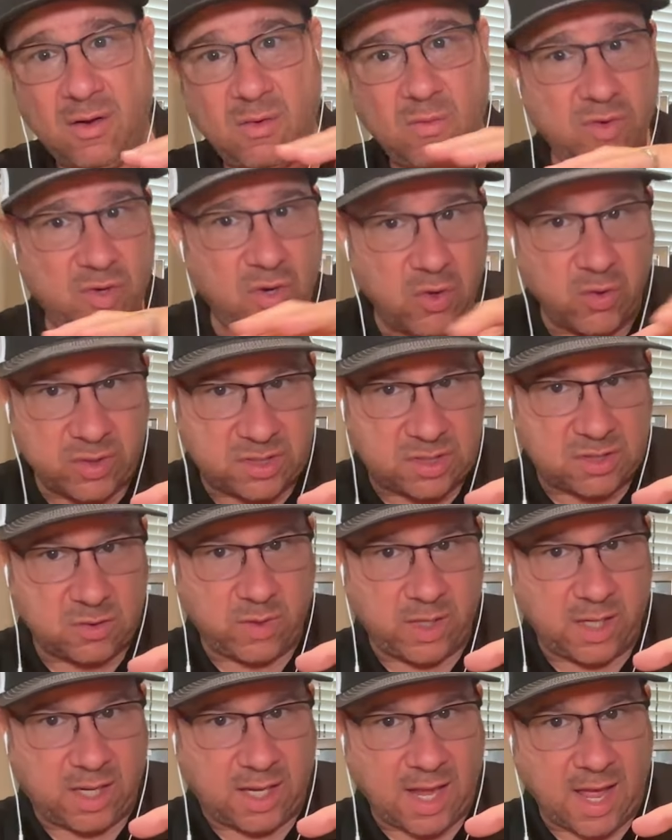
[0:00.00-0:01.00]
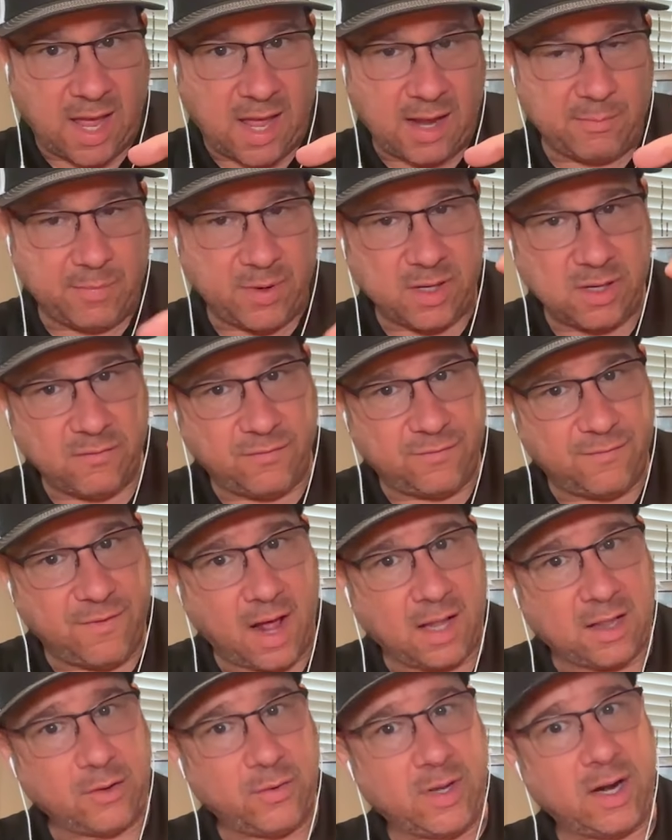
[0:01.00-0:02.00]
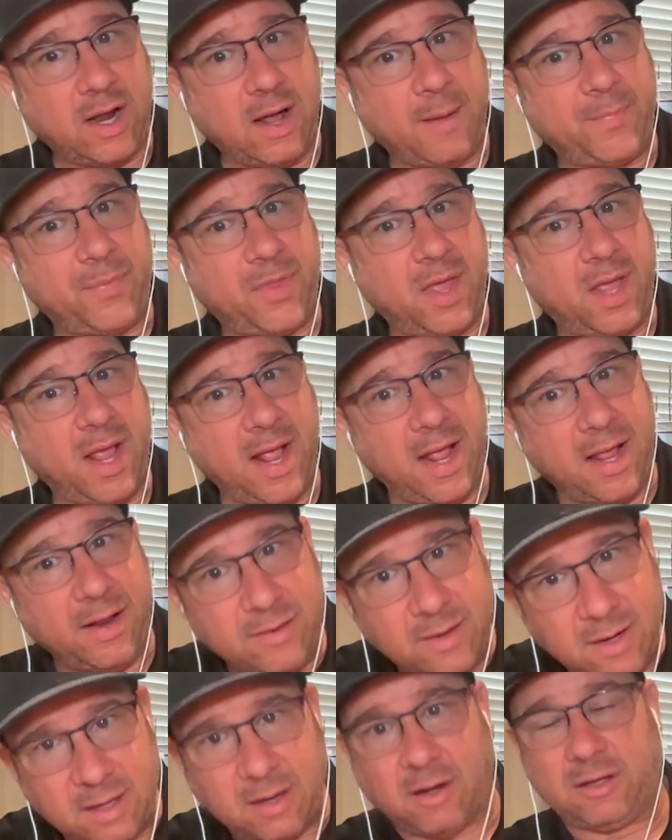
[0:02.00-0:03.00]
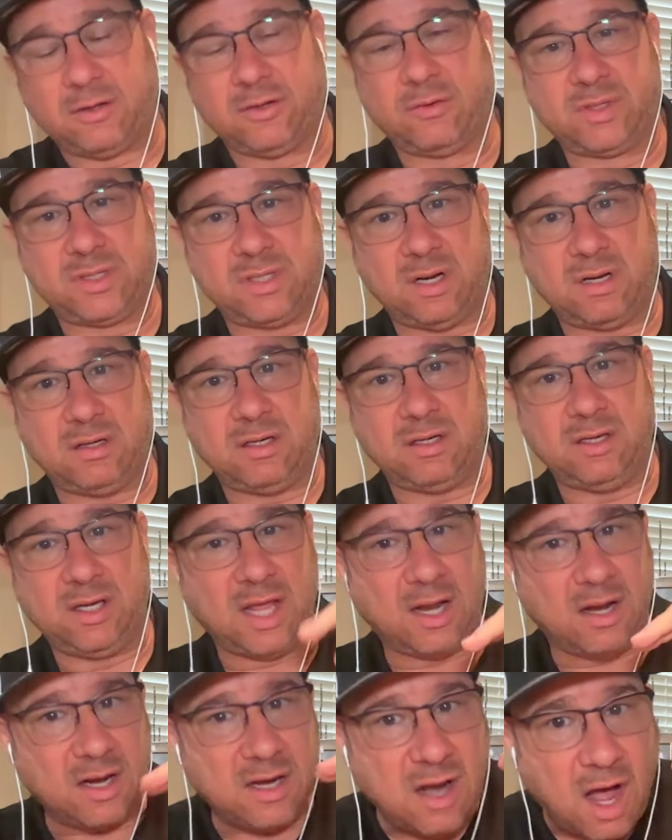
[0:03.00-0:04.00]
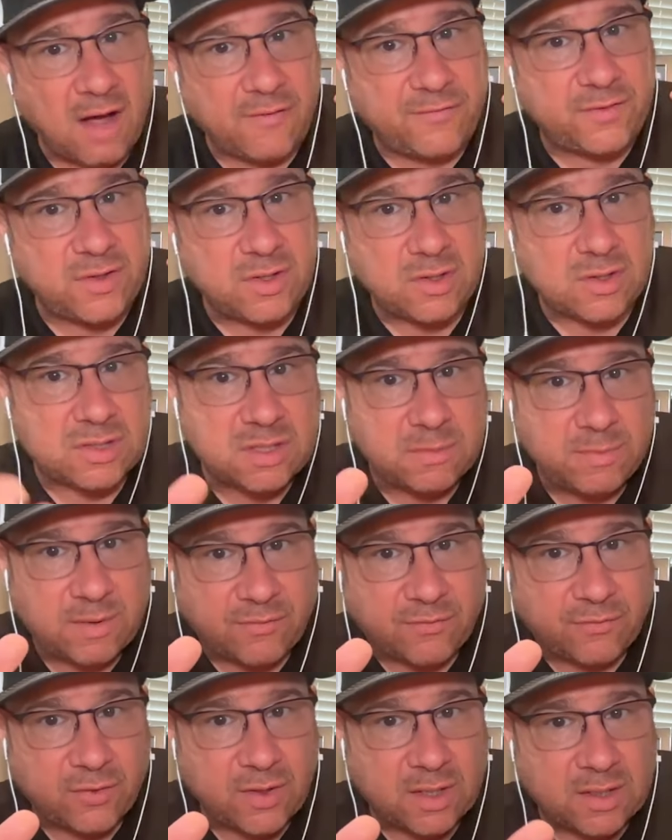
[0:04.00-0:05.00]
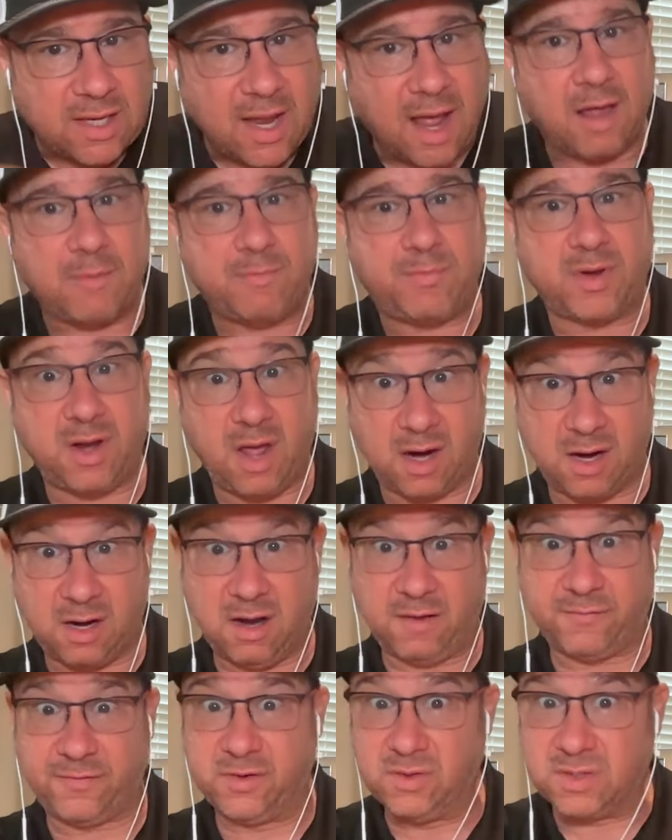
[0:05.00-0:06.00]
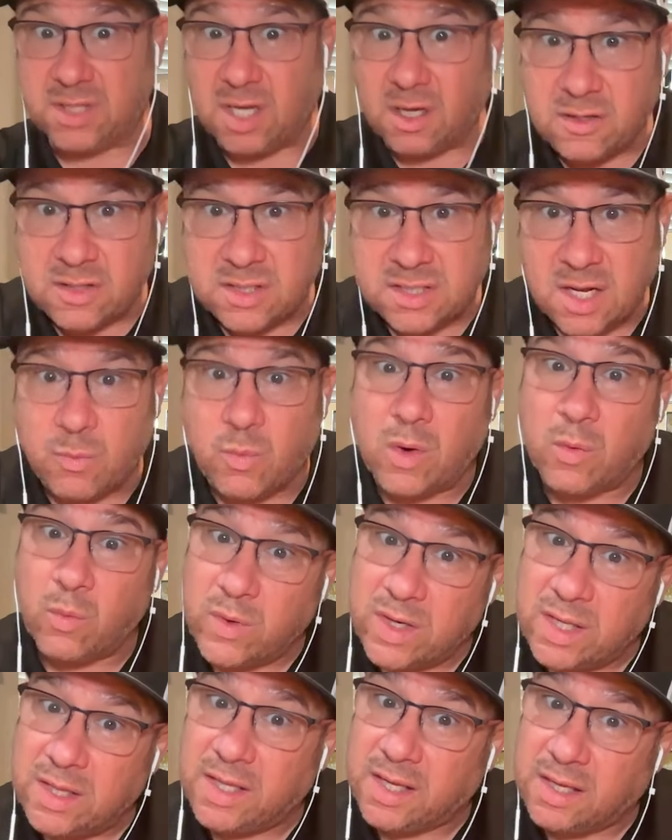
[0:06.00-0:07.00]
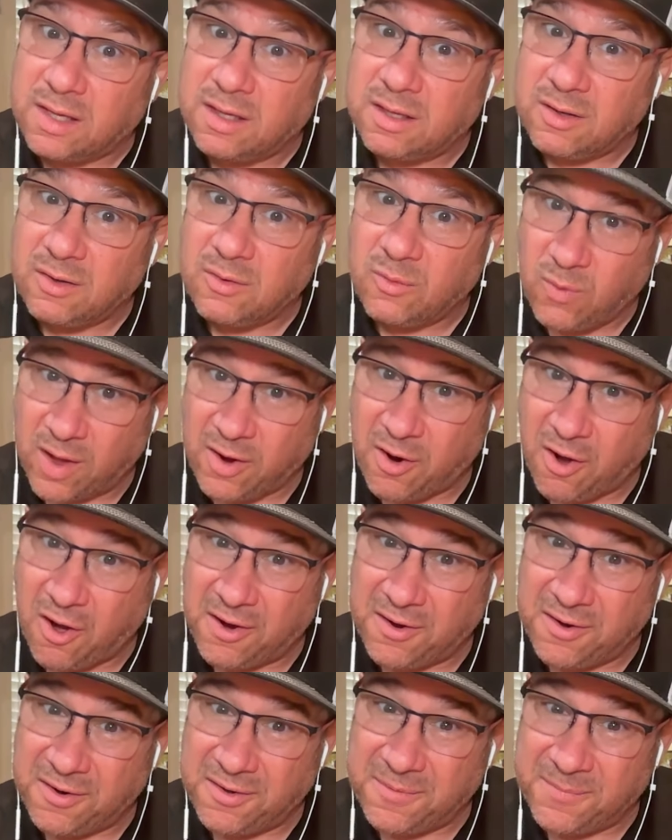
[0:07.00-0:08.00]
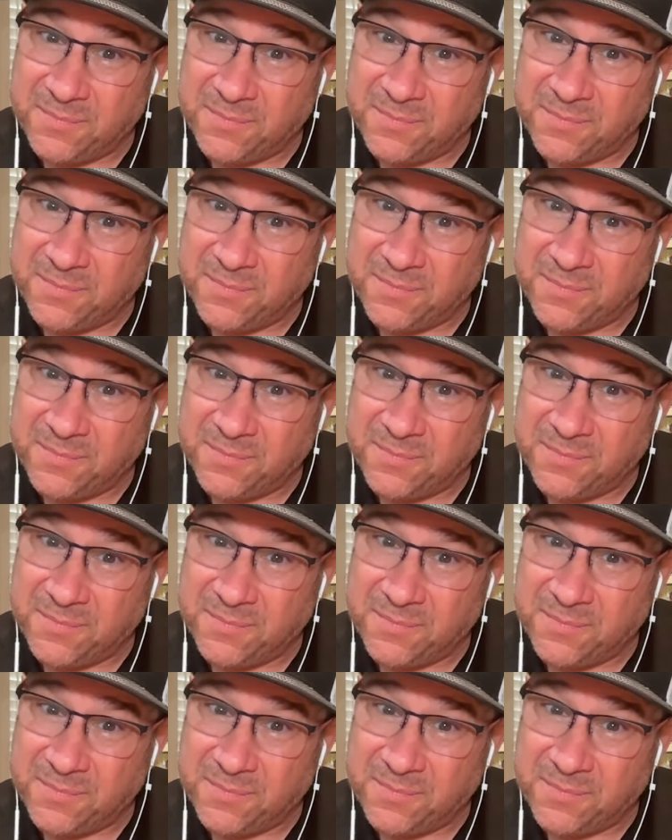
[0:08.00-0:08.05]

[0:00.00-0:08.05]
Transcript: news do we get? But you follow it up that all those, you get enough news to be freaked out, but not enough news to understand what really went on.